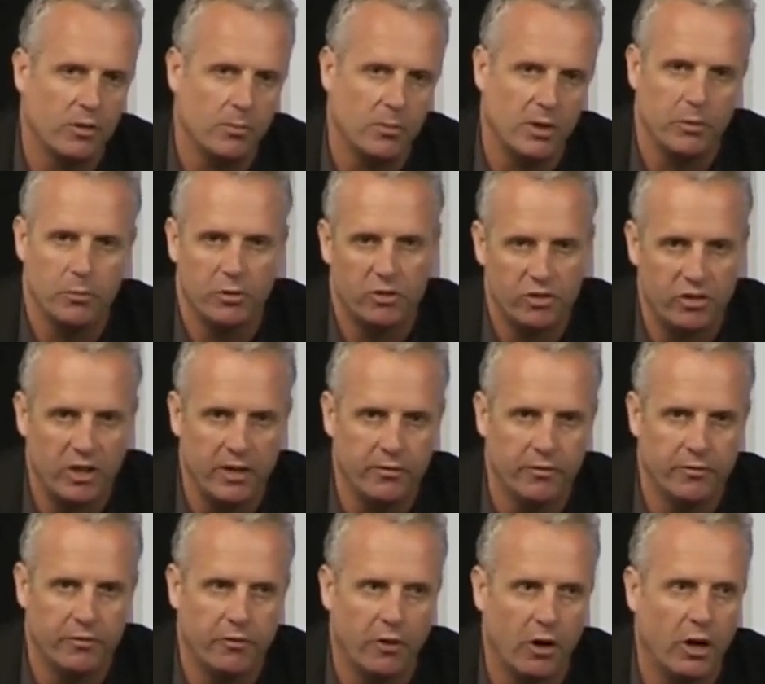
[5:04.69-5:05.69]
Similarly with
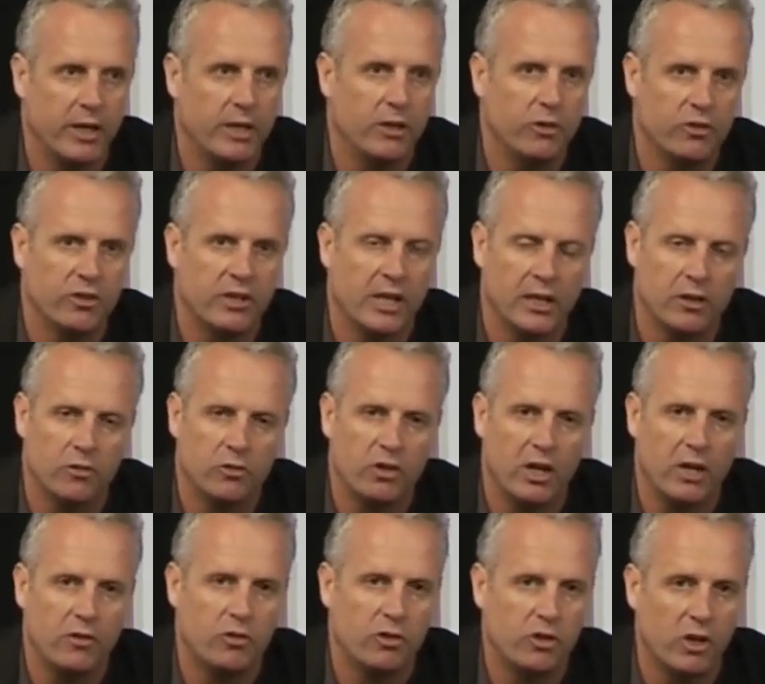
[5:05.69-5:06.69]
Stephen Fry, who's a King of
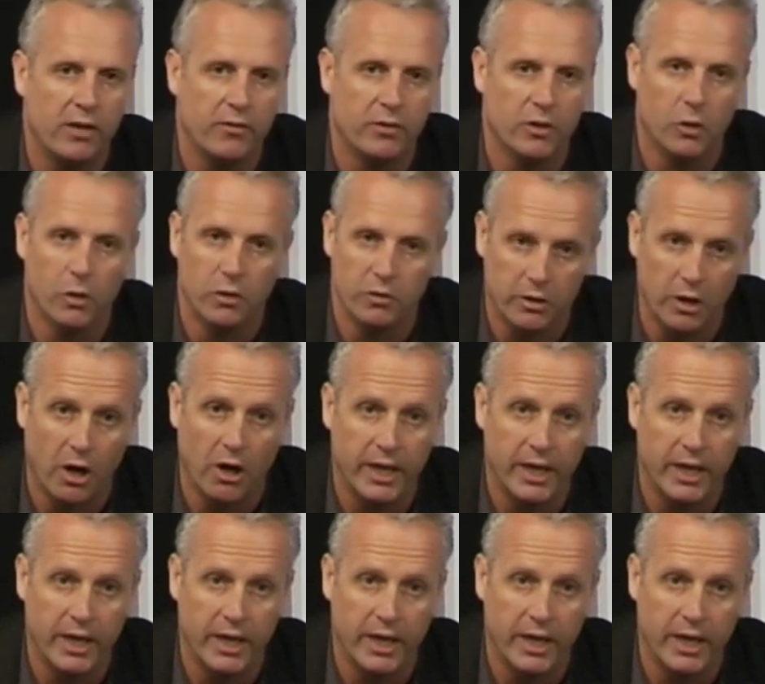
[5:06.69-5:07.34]
Shaves shaving oil